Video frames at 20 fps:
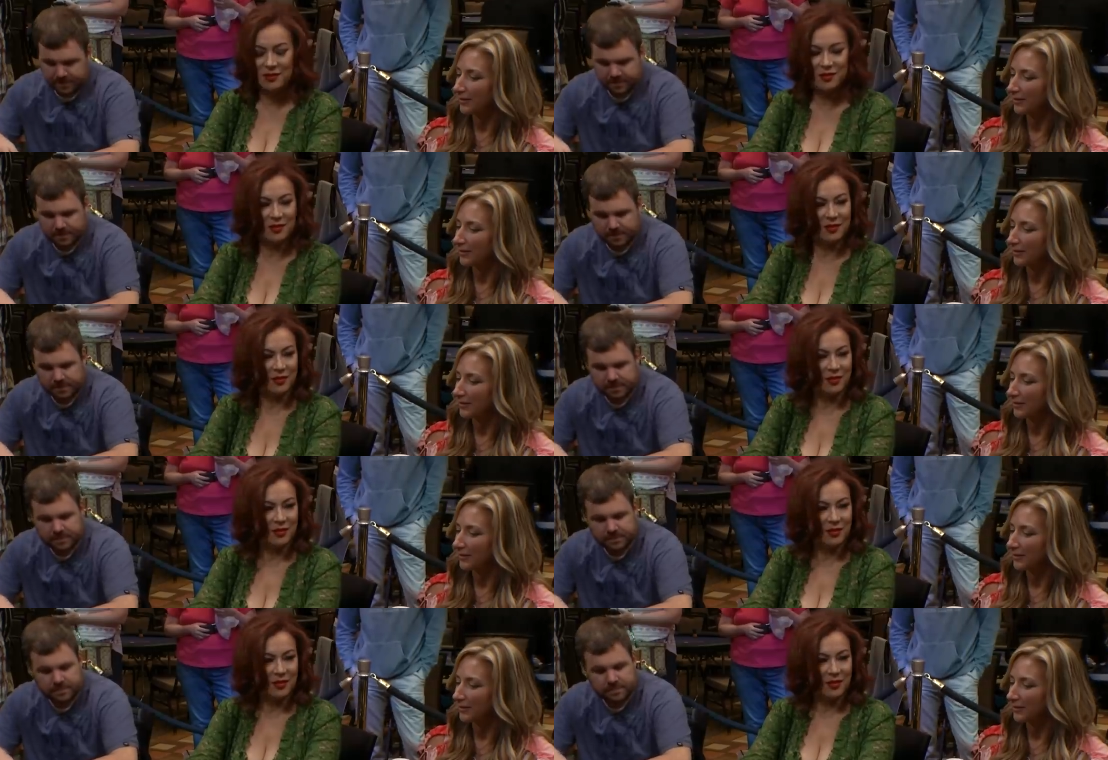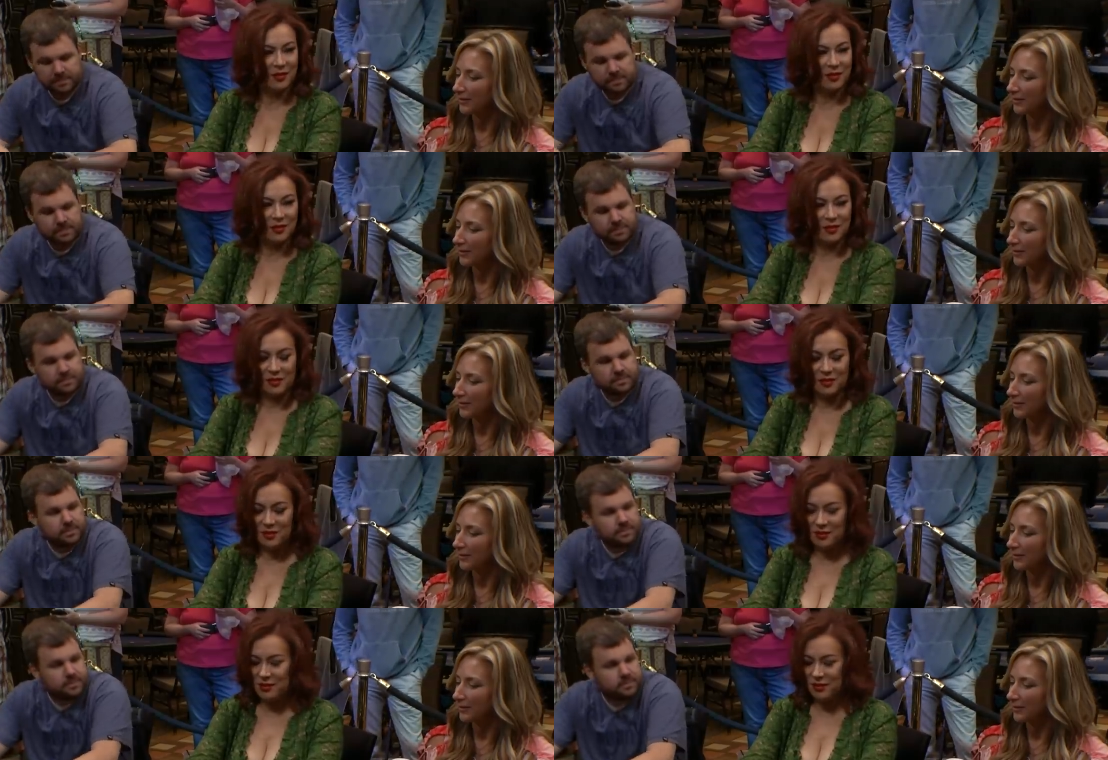
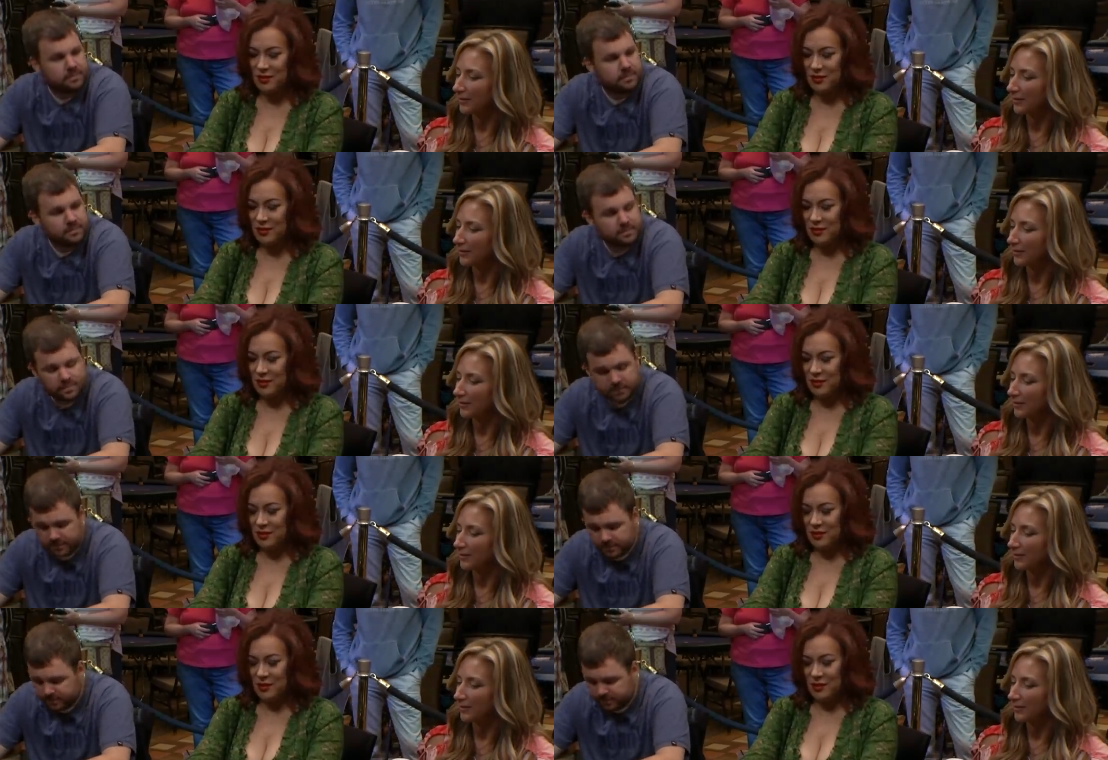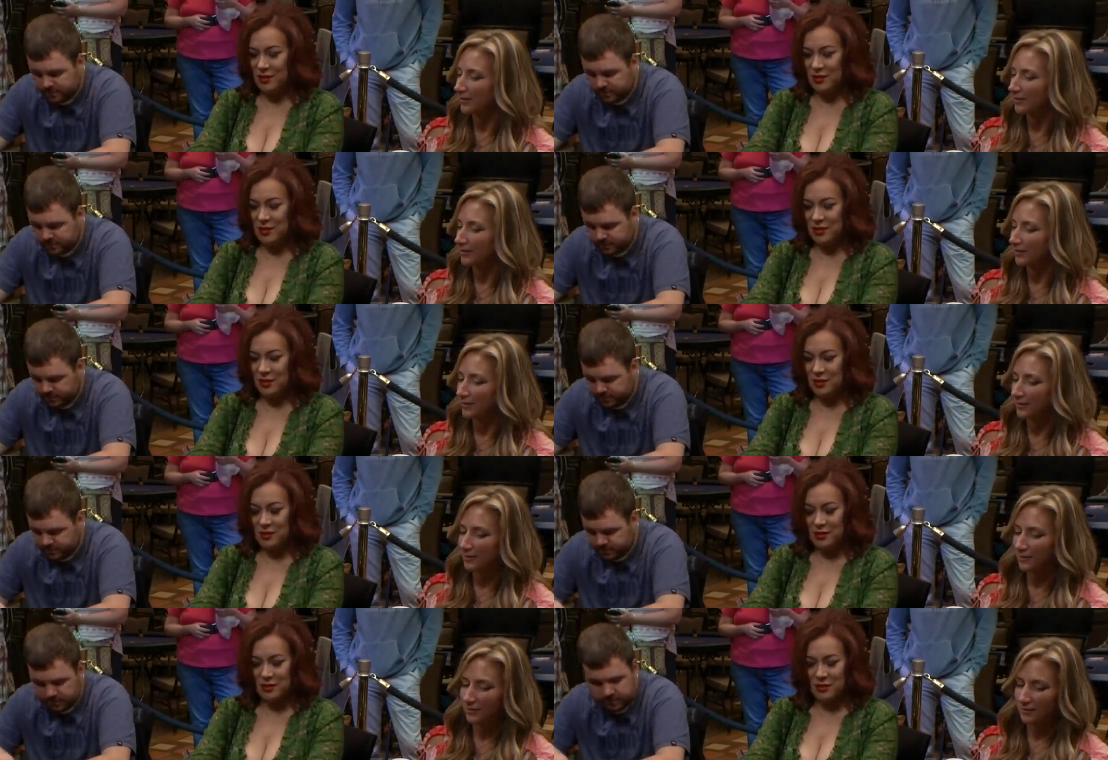
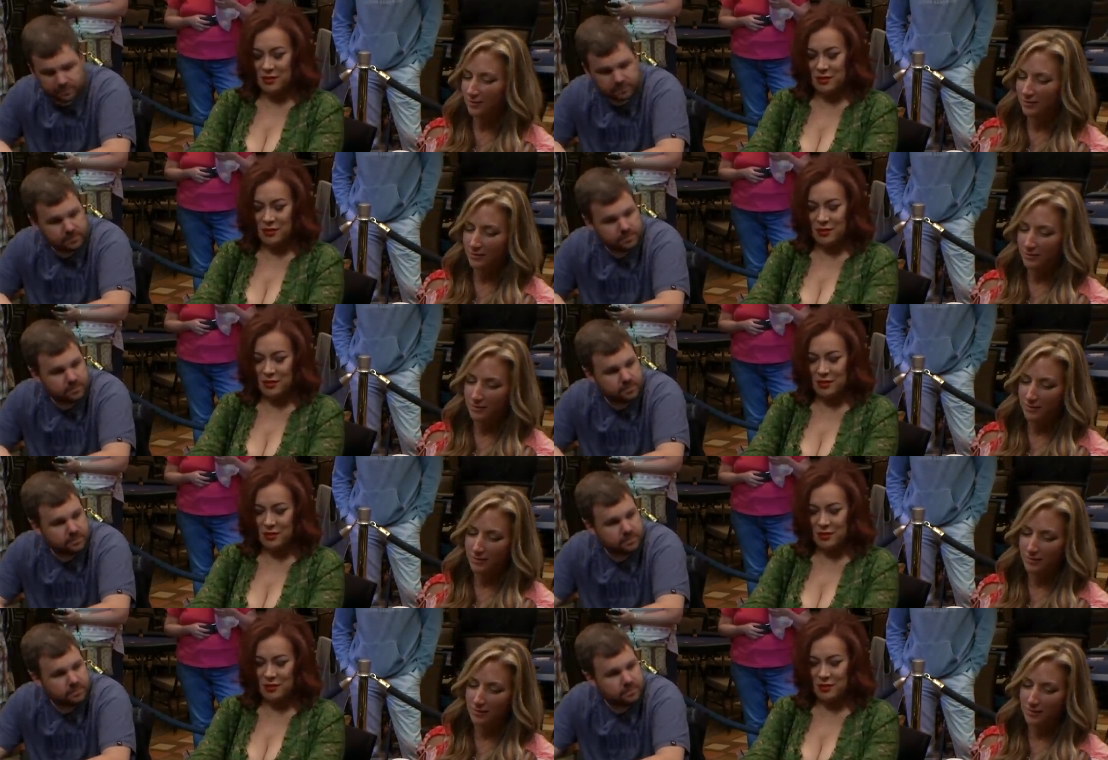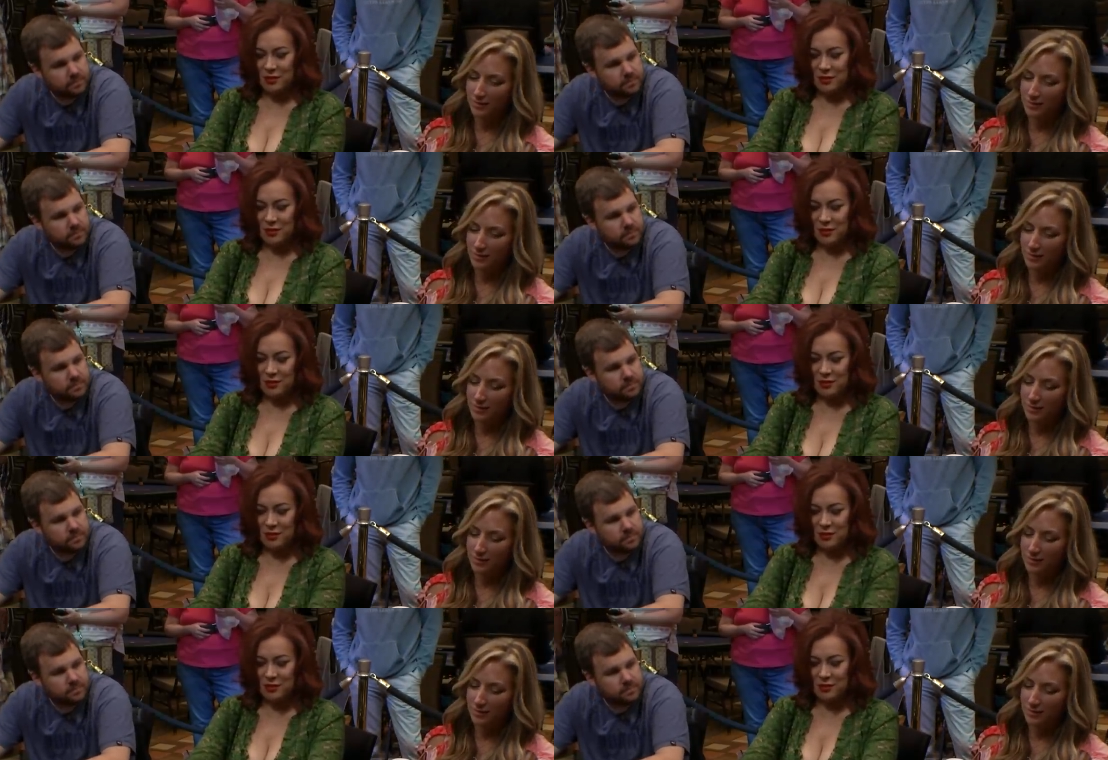
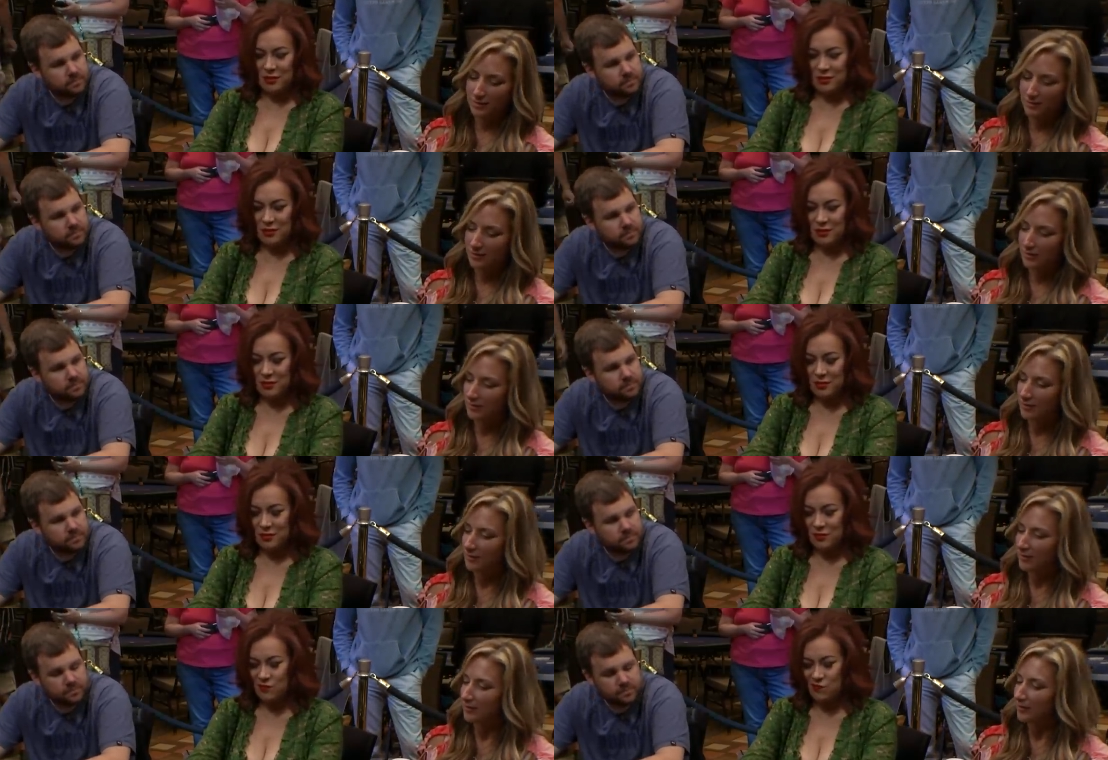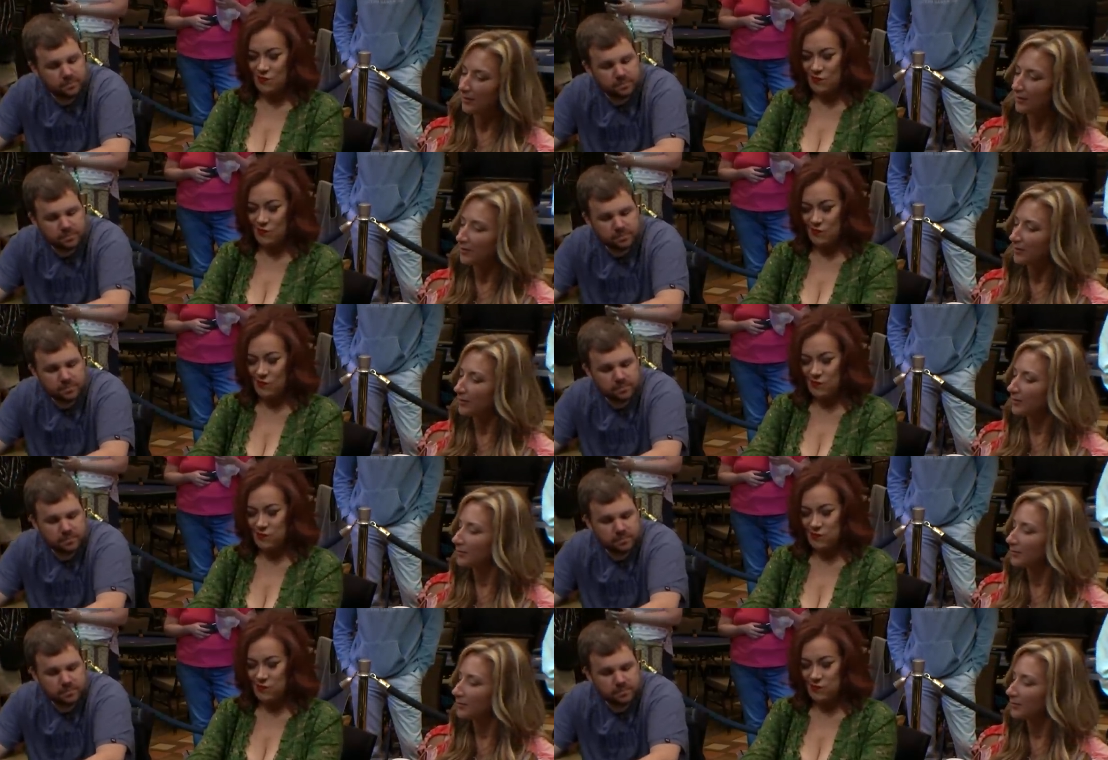Nothing is said.